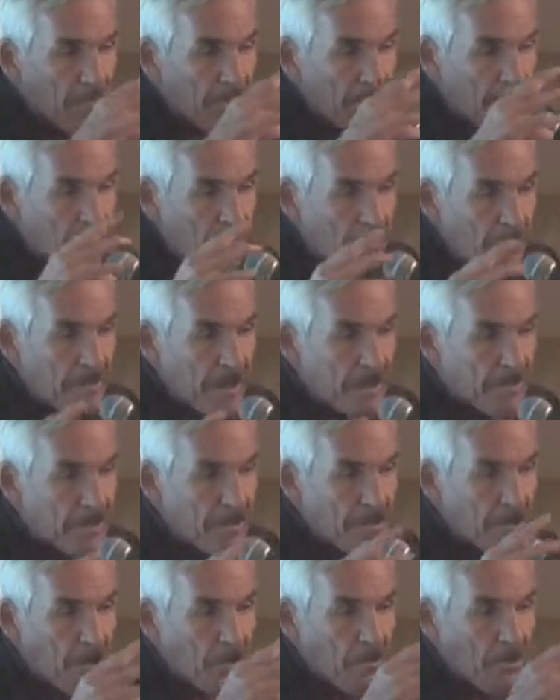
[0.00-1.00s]
between
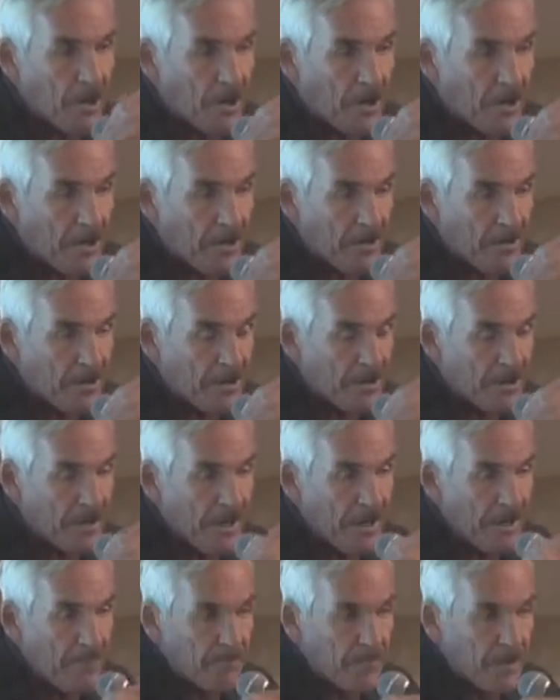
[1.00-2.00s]
Mexico and
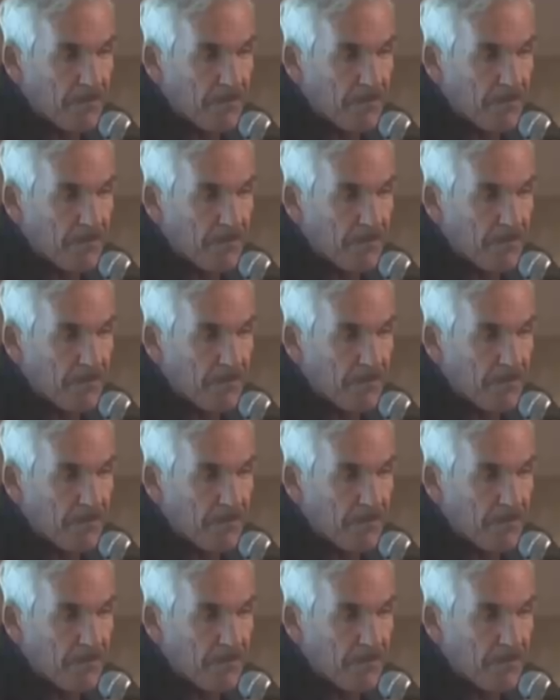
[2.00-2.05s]
Ireland.